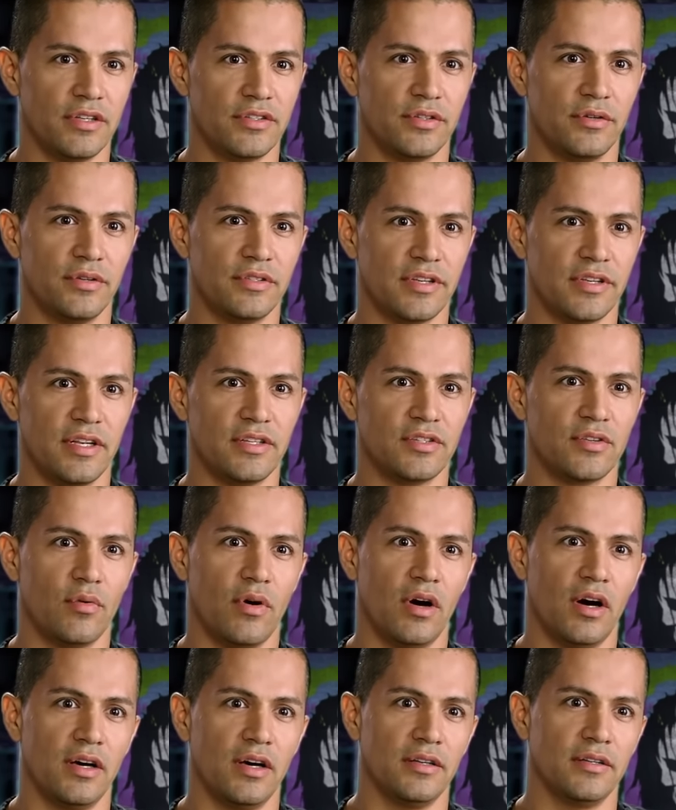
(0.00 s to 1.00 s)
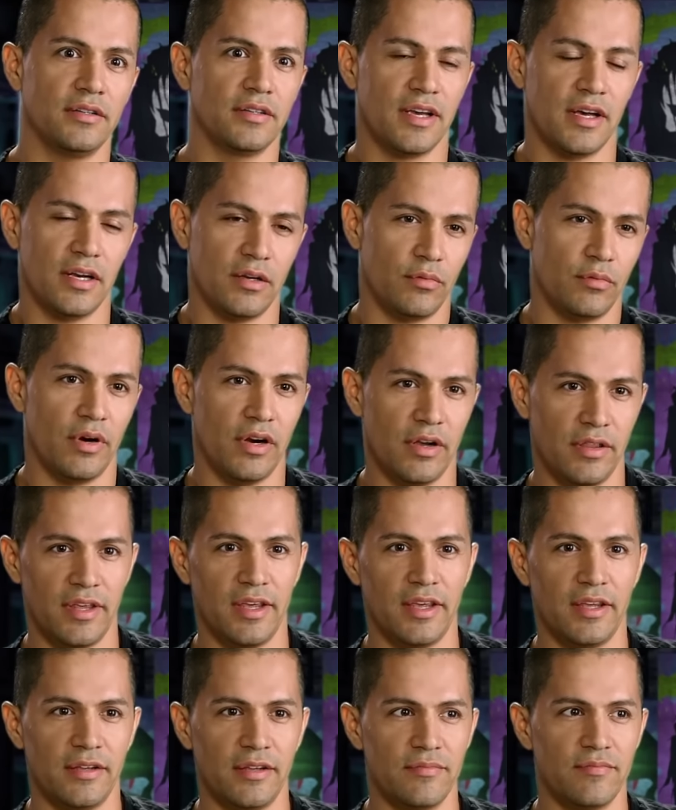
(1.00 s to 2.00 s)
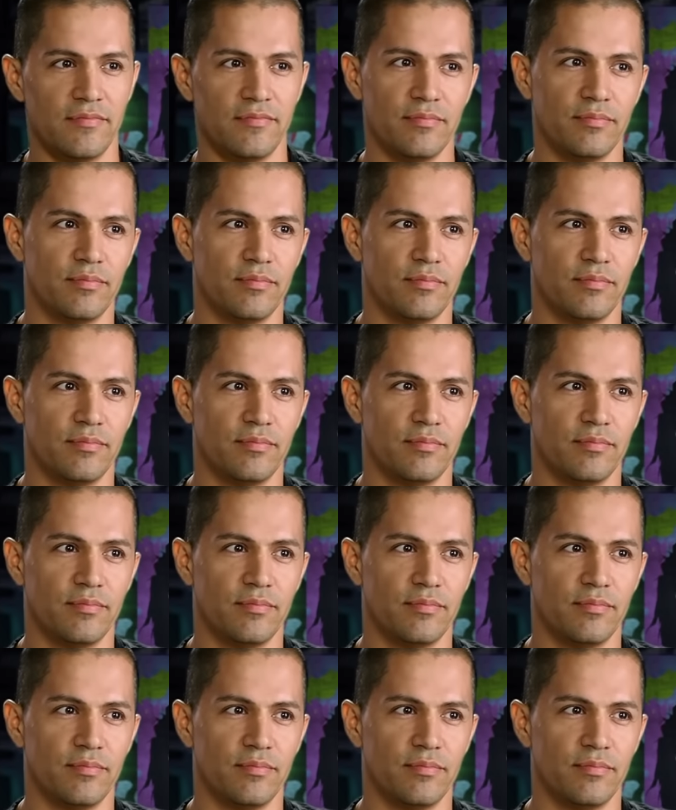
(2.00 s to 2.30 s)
Suicide Squad and kind of where the